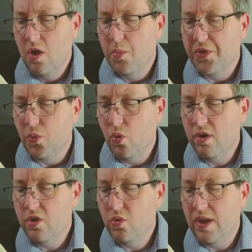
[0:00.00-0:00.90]
But the
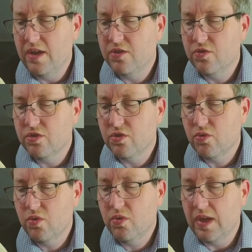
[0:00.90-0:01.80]
one who enters
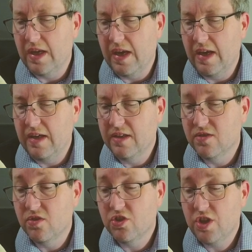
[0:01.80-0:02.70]
through the gate is
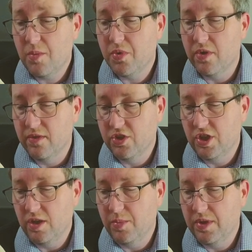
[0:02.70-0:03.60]
the shepherd of the
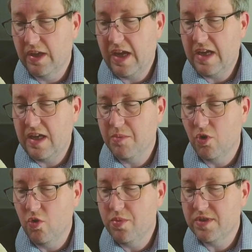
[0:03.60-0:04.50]
sheep, and the gatekeeper
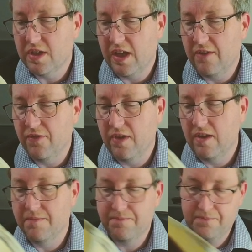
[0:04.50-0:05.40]
opens the gate for
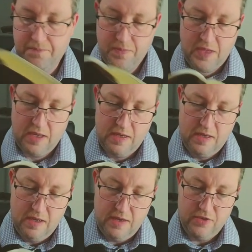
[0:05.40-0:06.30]
him.
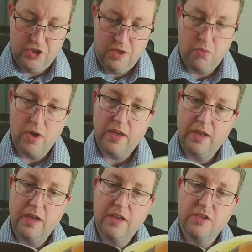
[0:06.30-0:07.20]
And the sheep
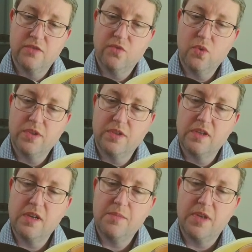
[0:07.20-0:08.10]
recognize his voice and
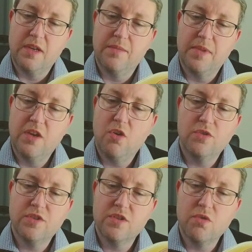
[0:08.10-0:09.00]
come to him. He
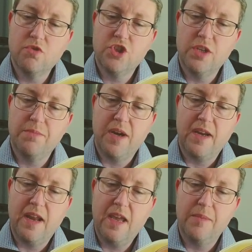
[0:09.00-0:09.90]
calls his own sheep by
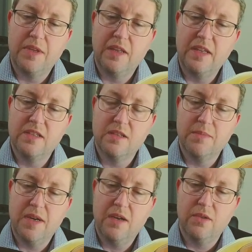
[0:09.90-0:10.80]
name and leads them
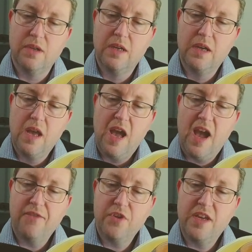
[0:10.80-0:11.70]
out.
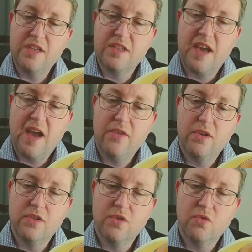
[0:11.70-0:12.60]
After he has gathered
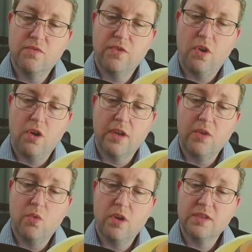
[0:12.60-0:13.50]
his own flock, he
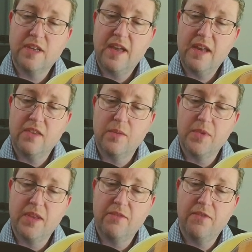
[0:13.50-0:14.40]
walks ahead of them,
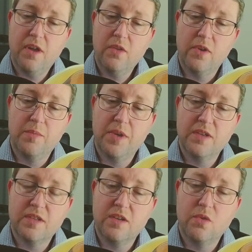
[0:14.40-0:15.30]
and they follow him
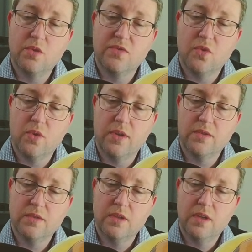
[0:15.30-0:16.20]
because they know his voice.